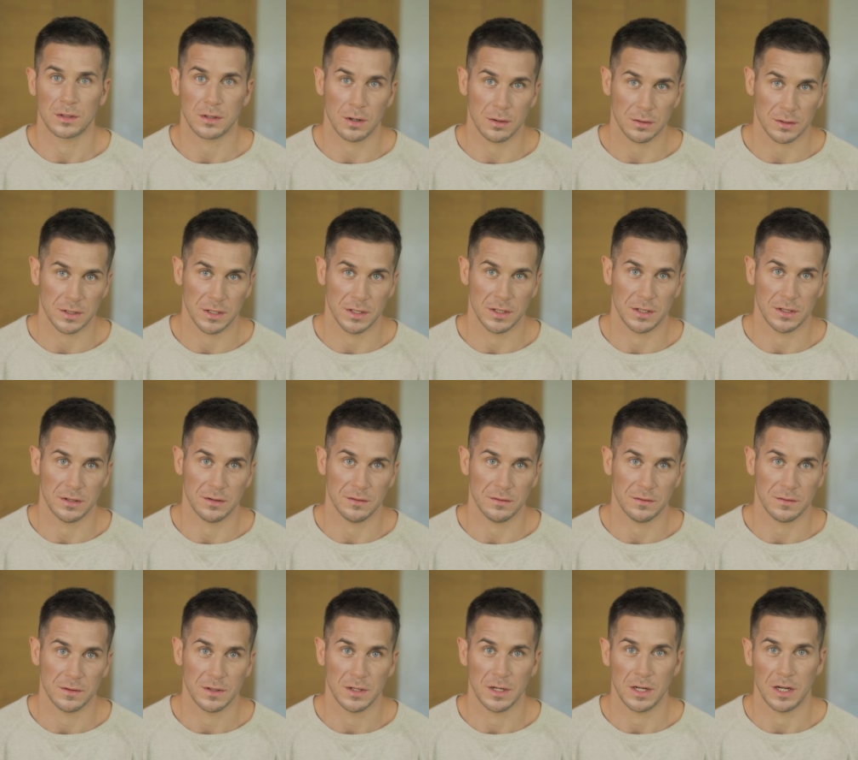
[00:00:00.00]

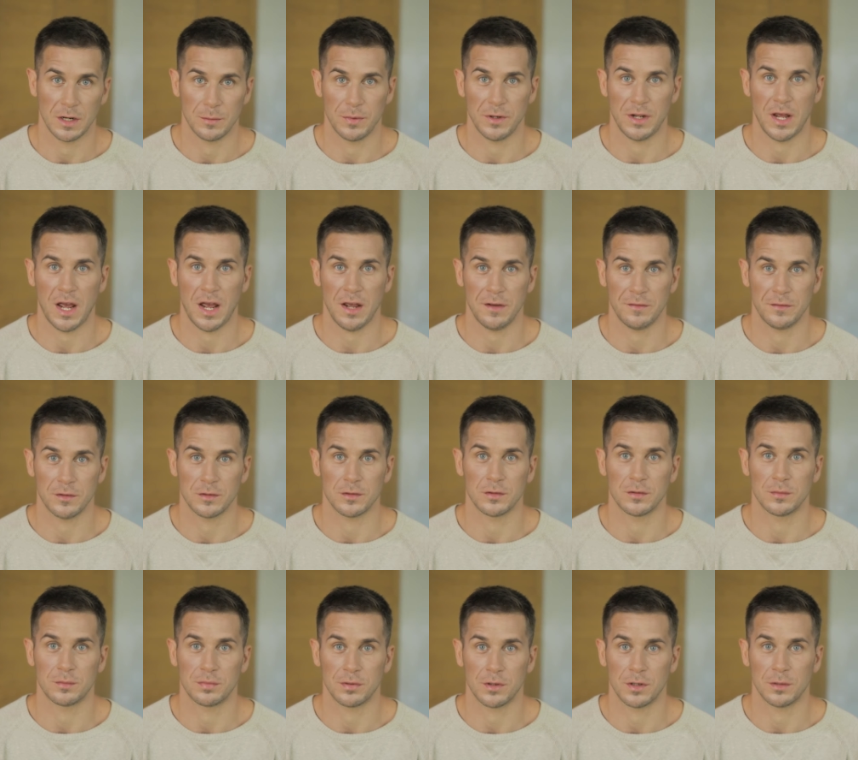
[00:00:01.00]
cognitive, and
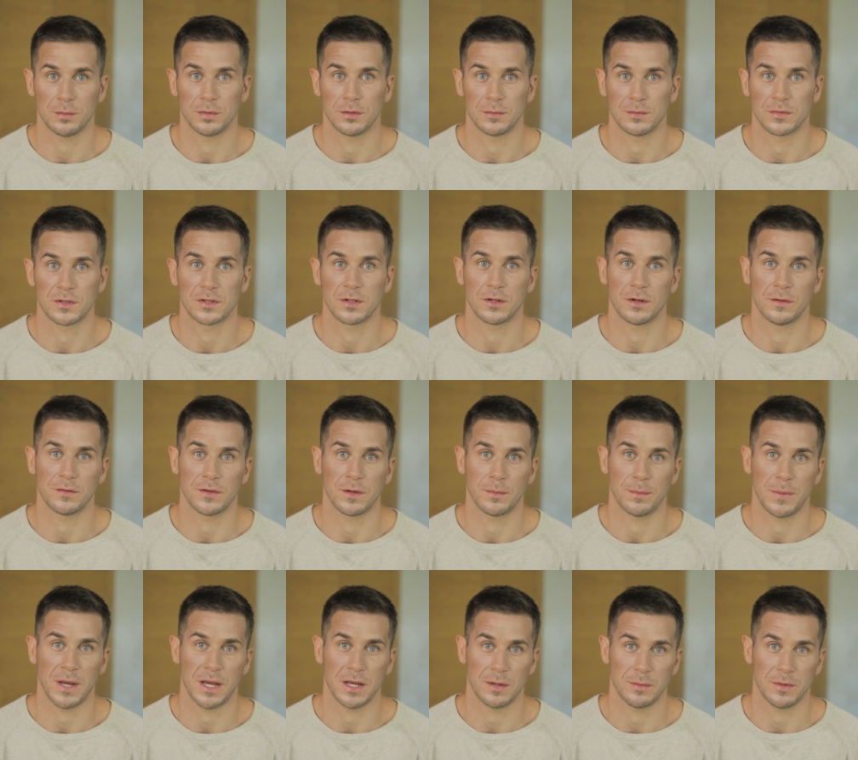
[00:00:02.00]
behavioural problems of the
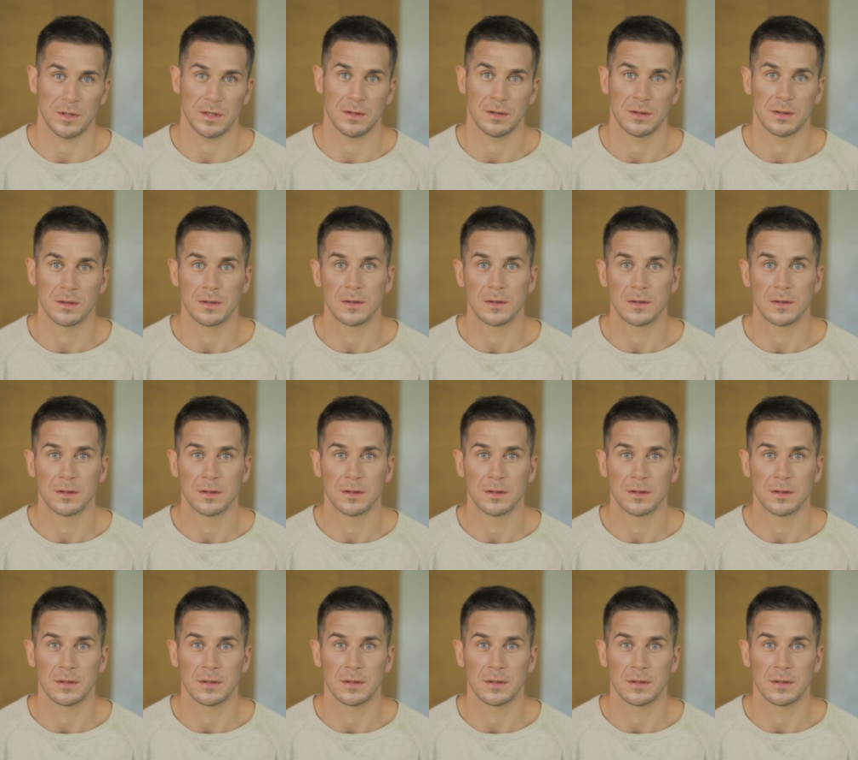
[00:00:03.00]
baby.